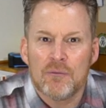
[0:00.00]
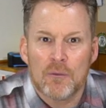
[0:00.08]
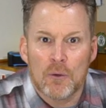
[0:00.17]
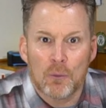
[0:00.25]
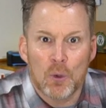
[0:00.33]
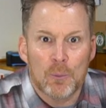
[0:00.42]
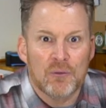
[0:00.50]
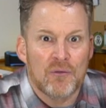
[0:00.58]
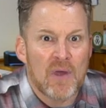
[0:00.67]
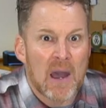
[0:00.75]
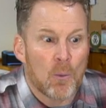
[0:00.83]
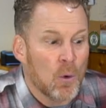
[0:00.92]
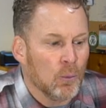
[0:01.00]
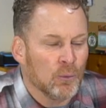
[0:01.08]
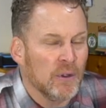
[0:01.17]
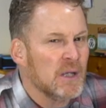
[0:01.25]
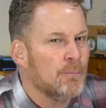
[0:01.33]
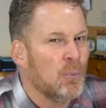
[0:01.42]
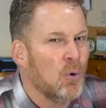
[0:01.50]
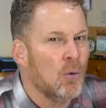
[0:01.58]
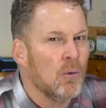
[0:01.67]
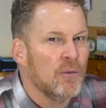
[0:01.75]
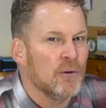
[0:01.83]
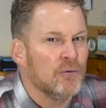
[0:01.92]
for groups that will really
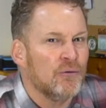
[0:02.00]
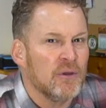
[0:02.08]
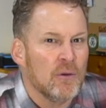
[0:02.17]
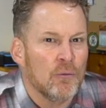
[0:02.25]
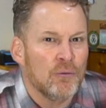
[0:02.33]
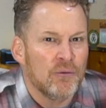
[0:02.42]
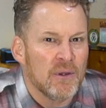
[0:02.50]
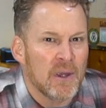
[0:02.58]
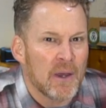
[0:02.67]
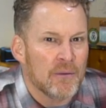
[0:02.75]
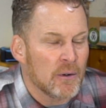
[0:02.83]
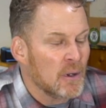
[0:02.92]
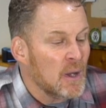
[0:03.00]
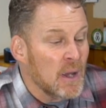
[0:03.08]
pull their skills together.